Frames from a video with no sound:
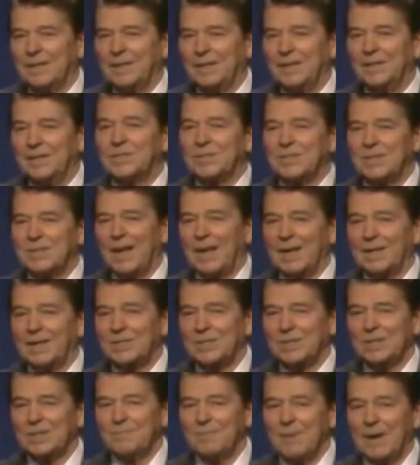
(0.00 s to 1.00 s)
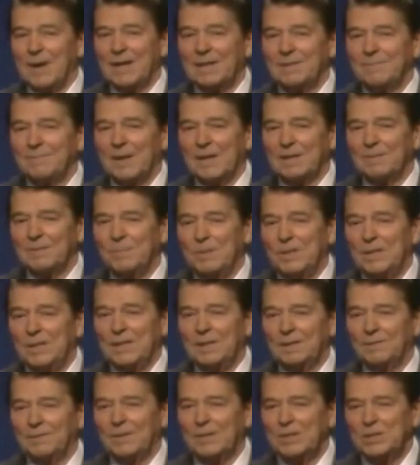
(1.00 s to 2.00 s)
his task and mine might
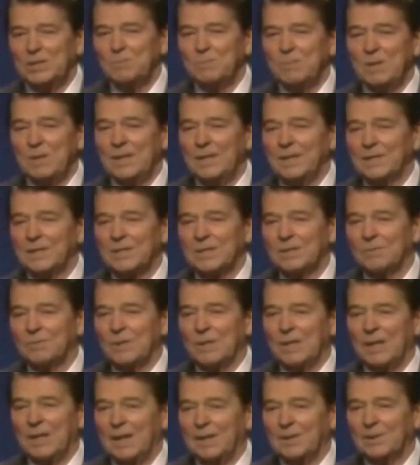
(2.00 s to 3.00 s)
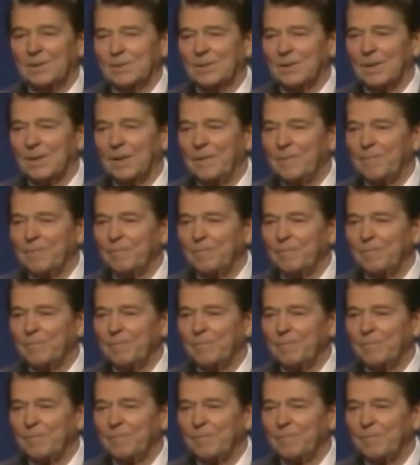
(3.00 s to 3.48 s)
be in these meetings that we held